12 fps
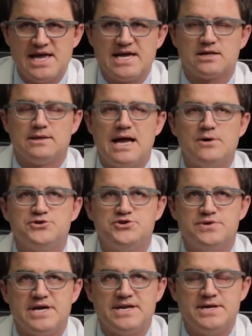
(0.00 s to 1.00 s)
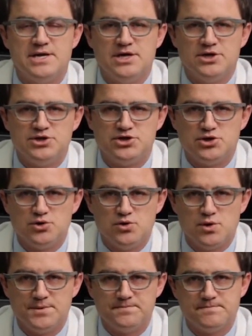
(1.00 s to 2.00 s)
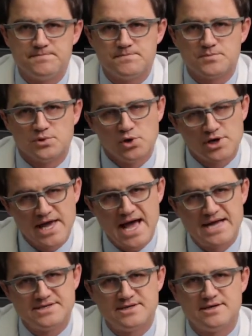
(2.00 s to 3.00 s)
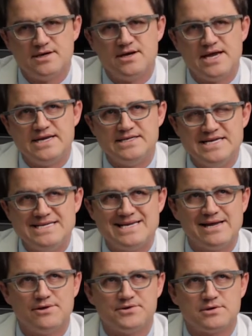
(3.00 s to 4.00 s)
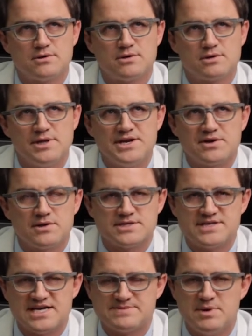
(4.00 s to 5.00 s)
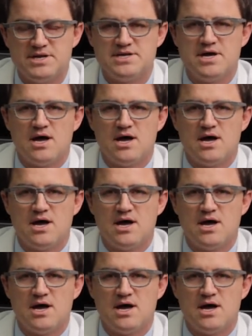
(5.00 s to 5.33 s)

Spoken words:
It allows you then to look at a detailed clinical assessment